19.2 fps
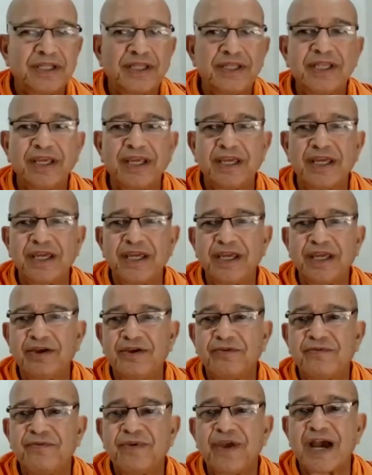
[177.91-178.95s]
we
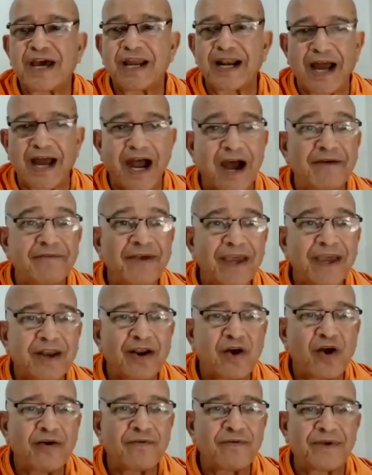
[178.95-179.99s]
are
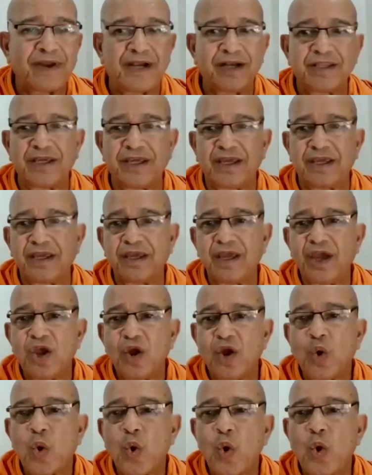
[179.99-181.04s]
aware of, and the
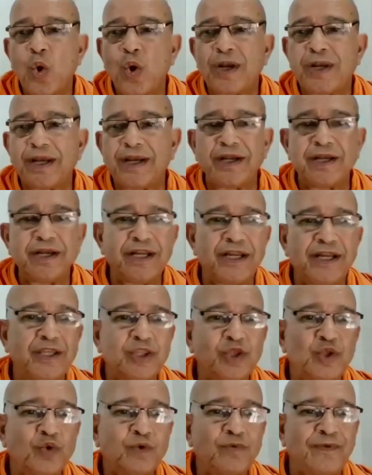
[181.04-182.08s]
whole
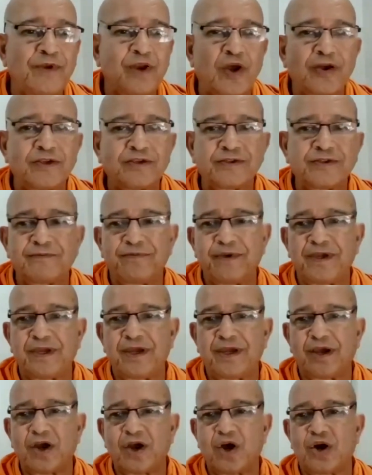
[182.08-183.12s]
Hindu
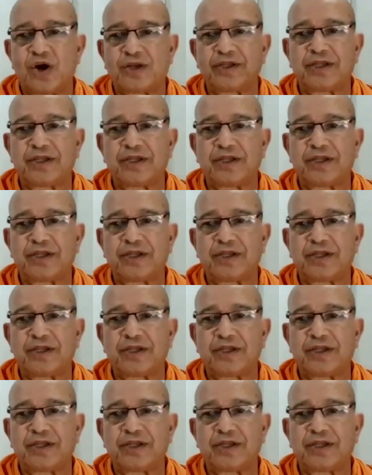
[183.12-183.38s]
philosophy or